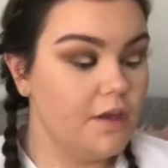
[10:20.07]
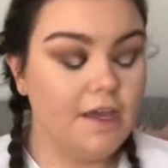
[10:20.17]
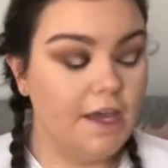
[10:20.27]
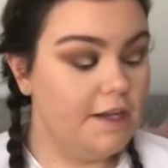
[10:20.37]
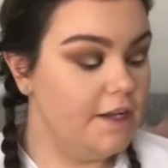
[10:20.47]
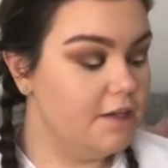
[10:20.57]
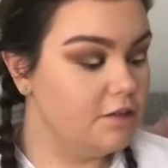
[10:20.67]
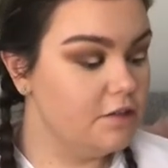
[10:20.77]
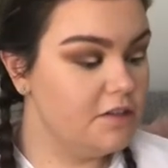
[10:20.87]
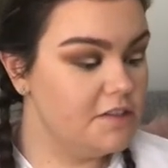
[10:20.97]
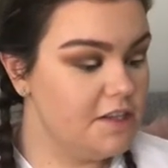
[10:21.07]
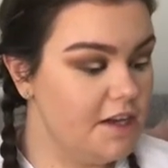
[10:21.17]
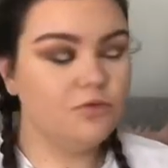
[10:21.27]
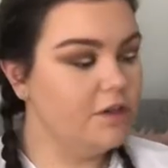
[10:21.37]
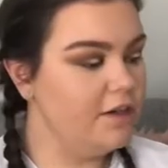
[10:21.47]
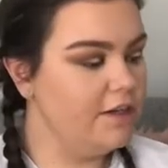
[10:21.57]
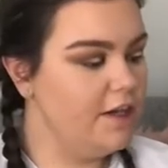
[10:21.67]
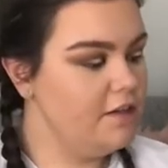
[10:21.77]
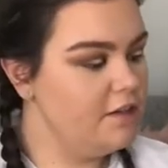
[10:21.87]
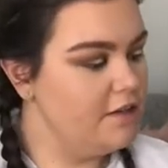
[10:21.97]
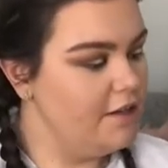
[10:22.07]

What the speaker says: And then I'm going to take it again